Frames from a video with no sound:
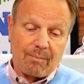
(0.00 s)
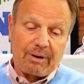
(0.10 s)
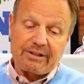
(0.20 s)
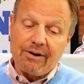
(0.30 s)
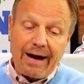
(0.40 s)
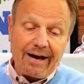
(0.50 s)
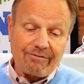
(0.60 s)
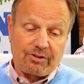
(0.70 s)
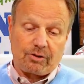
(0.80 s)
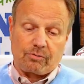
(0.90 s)
But you
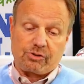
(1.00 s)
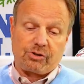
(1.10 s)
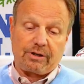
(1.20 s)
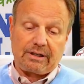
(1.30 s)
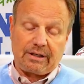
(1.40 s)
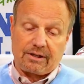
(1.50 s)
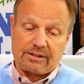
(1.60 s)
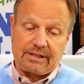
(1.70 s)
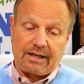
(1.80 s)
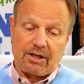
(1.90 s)
have to, Zuri
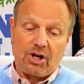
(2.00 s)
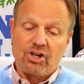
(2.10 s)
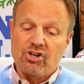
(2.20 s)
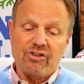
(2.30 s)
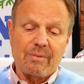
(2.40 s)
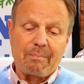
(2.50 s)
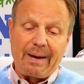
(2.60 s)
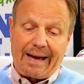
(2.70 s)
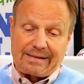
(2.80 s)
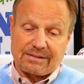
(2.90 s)
Claire said. You're the
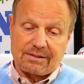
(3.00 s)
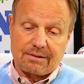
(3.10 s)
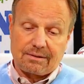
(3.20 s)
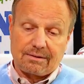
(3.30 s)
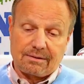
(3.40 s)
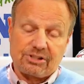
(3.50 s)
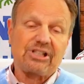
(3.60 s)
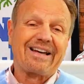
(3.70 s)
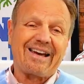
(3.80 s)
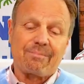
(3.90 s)
best.
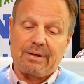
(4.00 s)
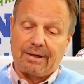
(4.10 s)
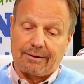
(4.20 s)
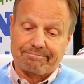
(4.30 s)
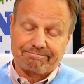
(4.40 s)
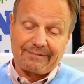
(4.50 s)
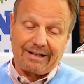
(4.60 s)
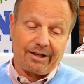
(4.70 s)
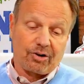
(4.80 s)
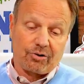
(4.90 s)
She gave me a,
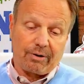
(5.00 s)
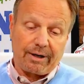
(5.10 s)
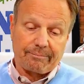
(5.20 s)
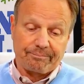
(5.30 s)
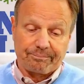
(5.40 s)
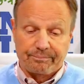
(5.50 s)
a little grin.